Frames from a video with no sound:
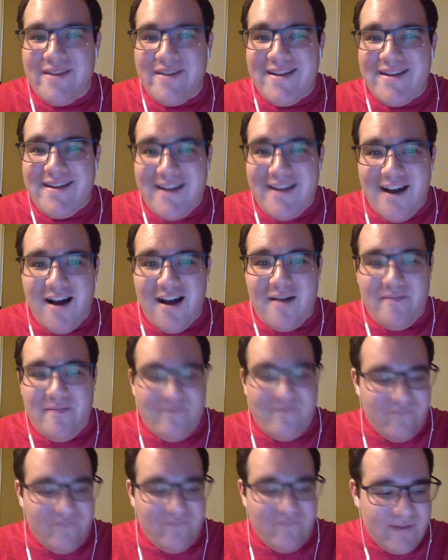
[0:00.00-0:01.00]

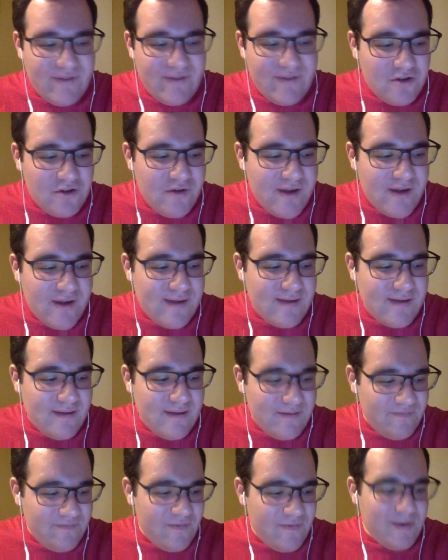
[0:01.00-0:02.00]
The song choice,
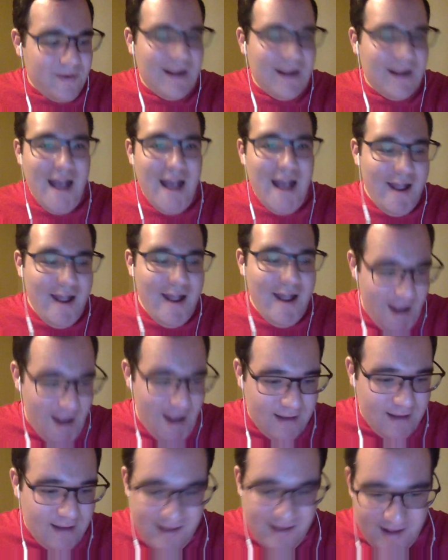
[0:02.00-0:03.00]

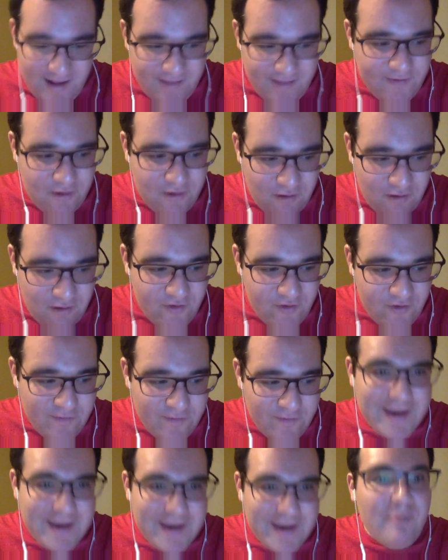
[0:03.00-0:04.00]
it's the equivalent of
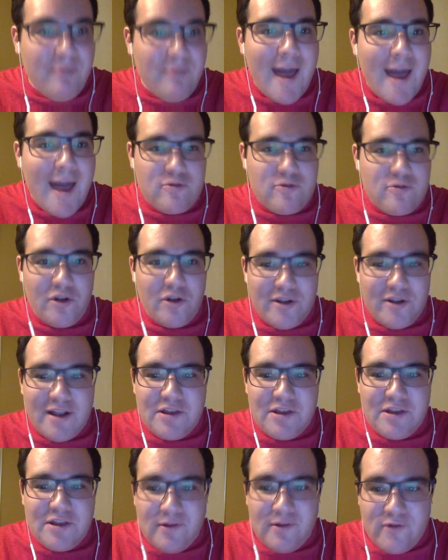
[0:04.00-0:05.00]
picking Mad Roll and not
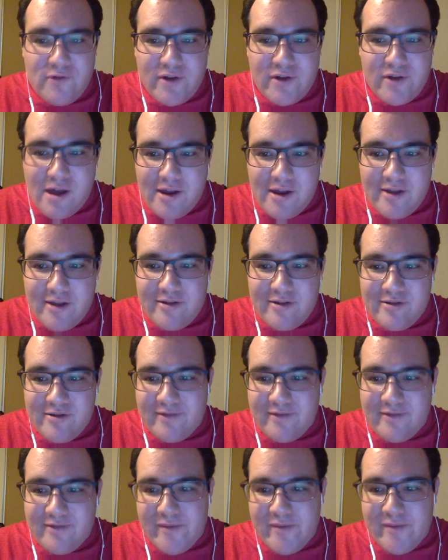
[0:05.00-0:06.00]
delivering on it for me.